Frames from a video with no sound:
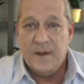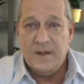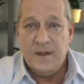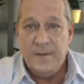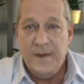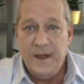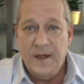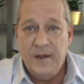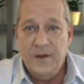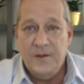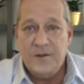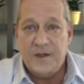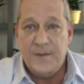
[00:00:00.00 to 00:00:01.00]
to be
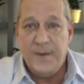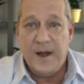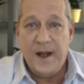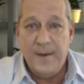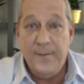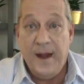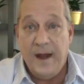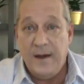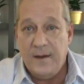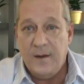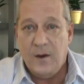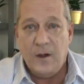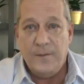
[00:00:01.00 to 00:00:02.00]
used by
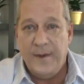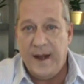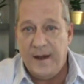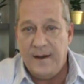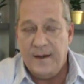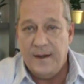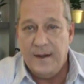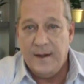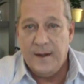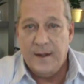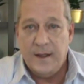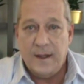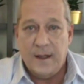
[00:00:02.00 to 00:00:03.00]
men, all men,
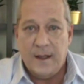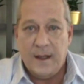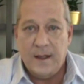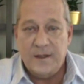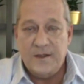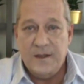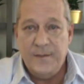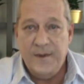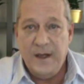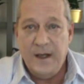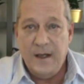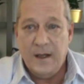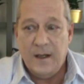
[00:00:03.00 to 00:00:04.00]
to
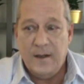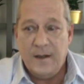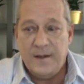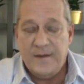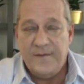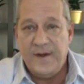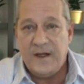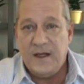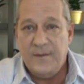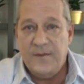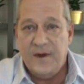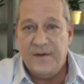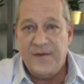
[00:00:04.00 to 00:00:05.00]
be the
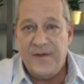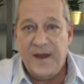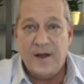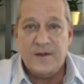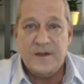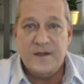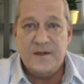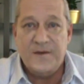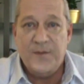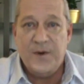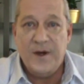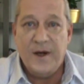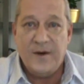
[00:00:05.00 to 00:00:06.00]
victim of thousands
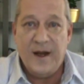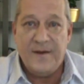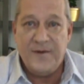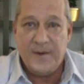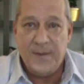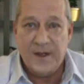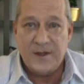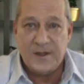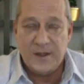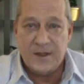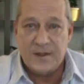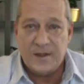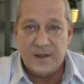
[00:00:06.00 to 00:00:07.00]
of pornographic
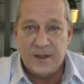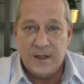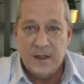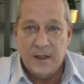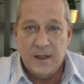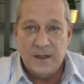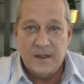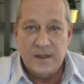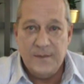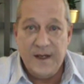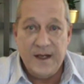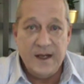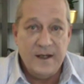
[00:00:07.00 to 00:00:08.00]
pictures, to
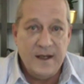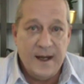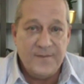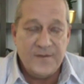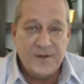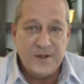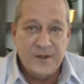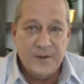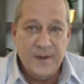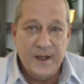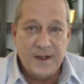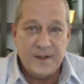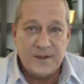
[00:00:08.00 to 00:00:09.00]
be kidnapped for 2
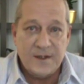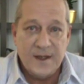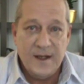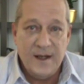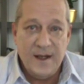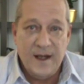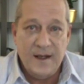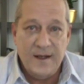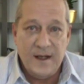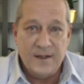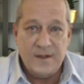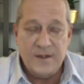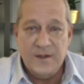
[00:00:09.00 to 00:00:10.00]
weeks, and
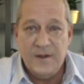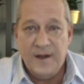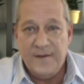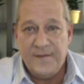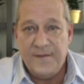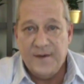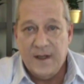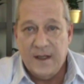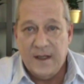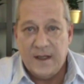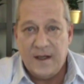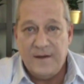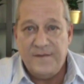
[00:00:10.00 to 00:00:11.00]
then to have
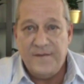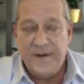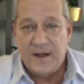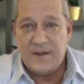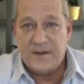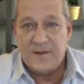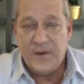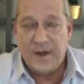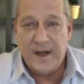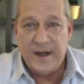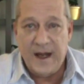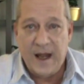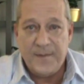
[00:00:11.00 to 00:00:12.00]
confessed what
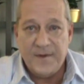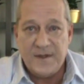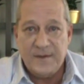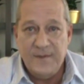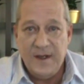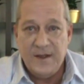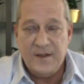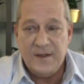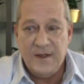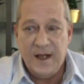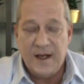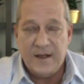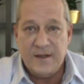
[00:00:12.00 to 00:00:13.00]
had happened to me to
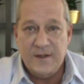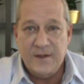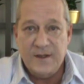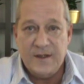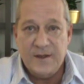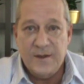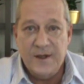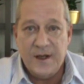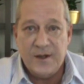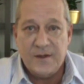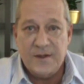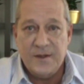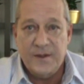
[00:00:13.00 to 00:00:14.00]

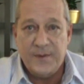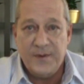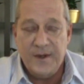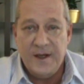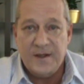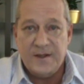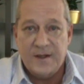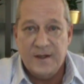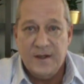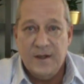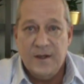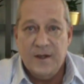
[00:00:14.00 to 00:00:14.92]
a priest,